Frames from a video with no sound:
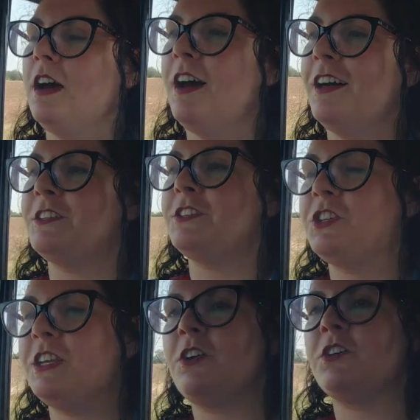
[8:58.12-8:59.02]
that
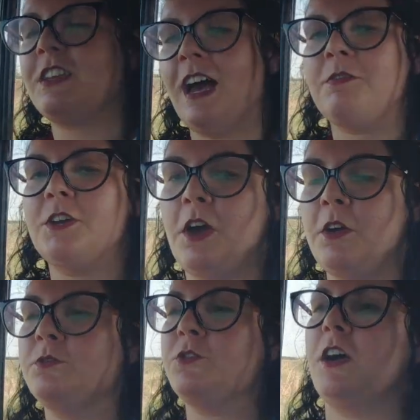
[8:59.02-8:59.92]
she got to have a
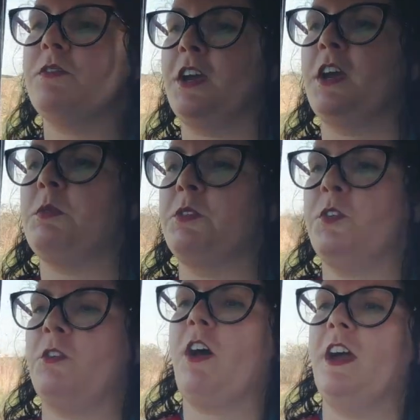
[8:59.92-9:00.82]
go of driving her
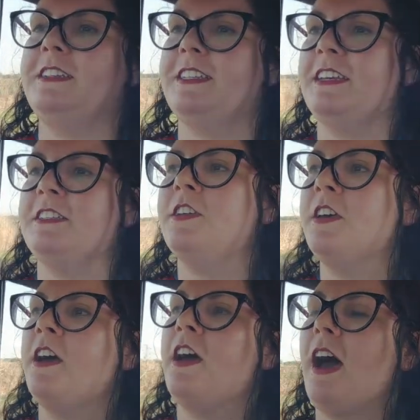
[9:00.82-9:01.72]
before I did.
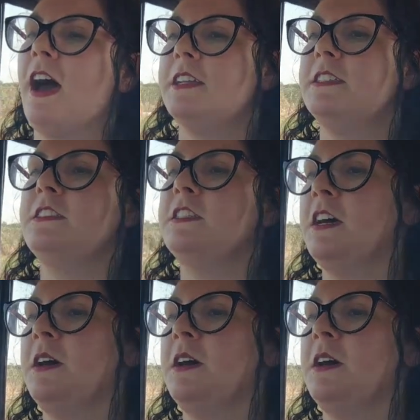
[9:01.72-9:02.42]
And